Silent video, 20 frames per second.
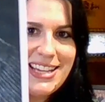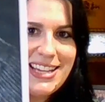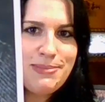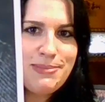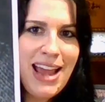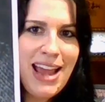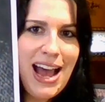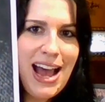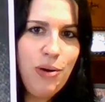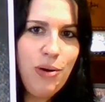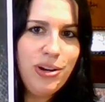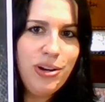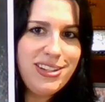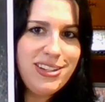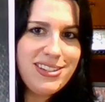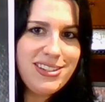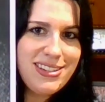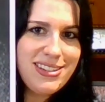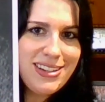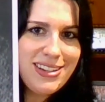This is my
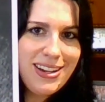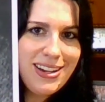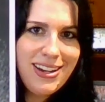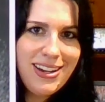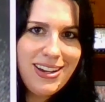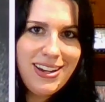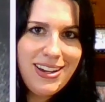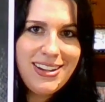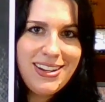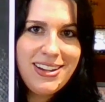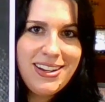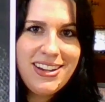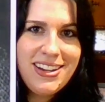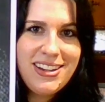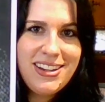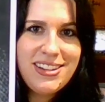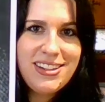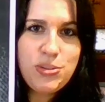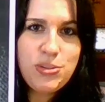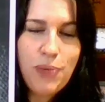Owls
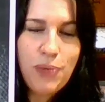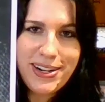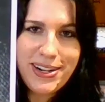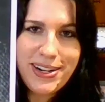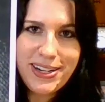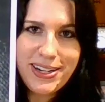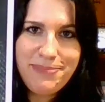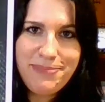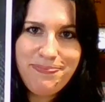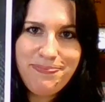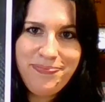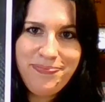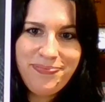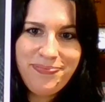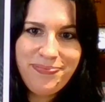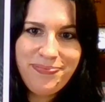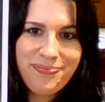sweater